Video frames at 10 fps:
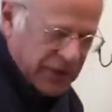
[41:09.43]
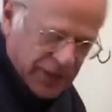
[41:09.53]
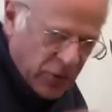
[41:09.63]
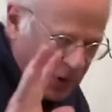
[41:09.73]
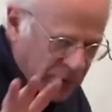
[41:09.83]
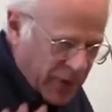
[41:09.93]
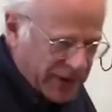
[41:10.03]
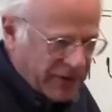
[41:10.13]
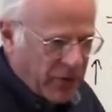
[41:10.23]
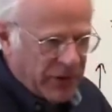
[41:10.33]
it's not the only
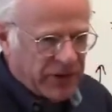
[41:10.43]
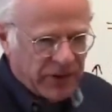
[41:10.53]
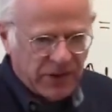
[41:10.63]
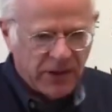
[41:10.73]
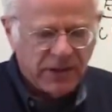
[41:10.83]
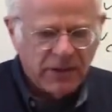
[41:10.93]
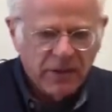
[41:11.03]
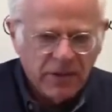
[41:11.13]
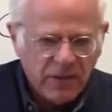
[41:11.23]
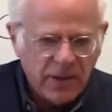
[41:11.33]
one that notices this.
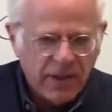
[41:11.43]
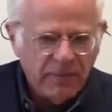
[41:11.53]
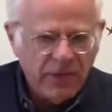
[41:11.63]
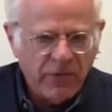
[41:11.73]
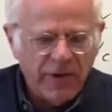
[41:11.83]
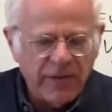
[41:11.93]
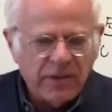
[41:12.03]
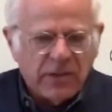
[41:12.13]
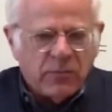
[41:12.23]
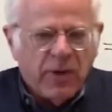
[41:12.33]
Okay, there are
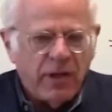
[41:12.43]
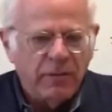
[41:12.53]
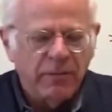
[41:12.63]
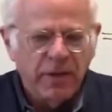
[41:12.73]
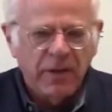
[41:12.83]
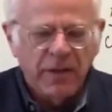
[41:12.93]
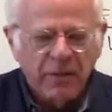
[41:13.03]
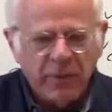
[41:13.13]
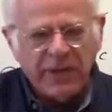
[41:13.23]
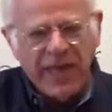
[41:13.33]
others as well.
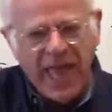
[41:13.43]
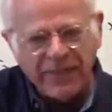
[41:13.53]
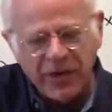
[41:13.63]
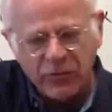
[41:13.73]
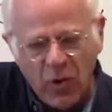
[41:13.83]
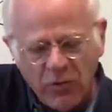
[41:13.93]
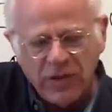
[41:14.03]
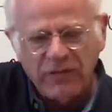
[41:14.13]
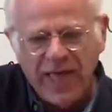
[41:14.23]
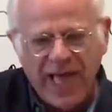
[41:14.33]
But ca the
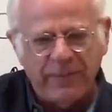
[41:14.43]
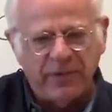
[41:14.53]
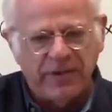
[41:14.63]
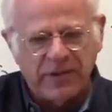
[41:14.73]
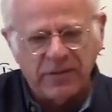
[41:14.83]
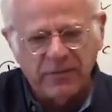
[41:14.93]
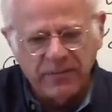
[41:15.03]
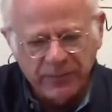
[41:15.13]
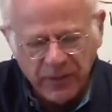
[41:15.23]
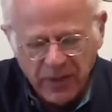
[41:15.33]
growth of capitalism
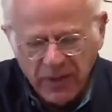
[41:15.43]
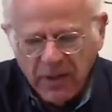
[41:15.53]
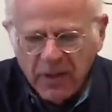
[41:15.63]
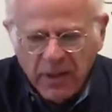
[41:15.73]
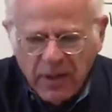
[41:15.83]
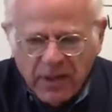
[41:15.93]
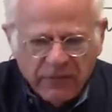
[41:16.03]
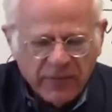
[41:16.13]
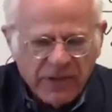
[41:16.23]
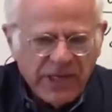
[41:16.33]

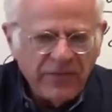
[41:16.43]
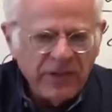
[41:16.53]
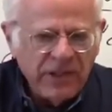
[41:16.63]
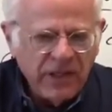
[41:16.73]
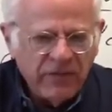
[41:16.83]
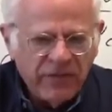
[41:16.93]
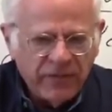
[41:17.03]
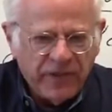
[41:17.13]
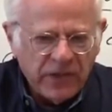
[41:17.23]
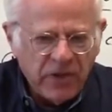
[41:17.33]
from the seventeen
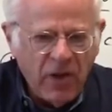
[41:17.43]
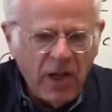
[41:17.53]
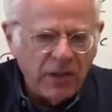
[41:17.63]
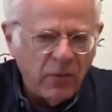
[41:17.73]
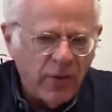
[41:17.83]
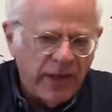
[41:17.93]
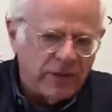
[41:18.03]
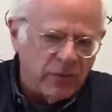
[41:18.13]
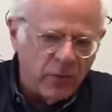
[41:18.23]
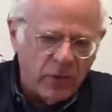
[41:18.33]
fifties all the way
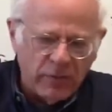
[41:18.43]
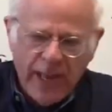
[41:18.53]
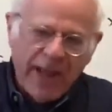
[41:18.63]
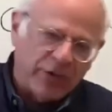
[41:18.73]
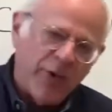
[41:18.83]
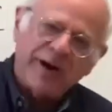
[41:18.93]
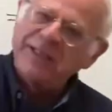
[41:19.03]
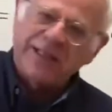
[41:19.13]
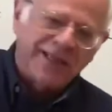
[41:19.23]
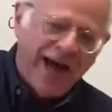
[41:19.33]
to the world, throughout
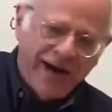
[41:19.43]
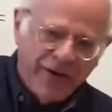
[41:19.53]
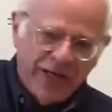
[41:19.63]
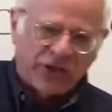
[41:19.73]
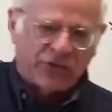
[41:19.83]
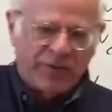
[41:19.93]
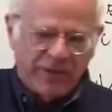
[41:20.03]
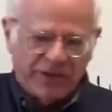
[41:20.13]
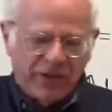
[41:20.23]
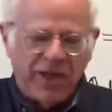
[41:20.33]
its entire history,
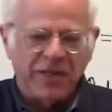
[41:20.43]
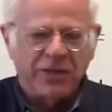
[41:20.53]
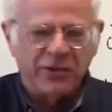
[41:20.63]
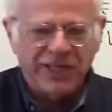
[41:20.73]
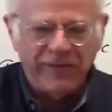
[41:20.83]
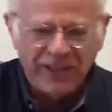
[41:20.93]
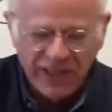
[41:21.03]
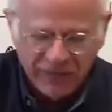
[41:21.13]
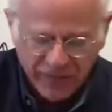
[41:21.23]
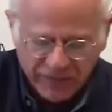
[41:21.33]
but to
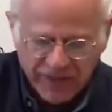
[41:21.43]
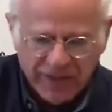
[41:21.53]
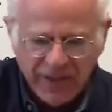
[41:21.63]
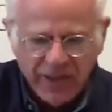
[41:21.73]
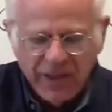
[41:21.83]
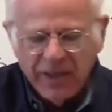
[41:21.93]
seventeen fifty,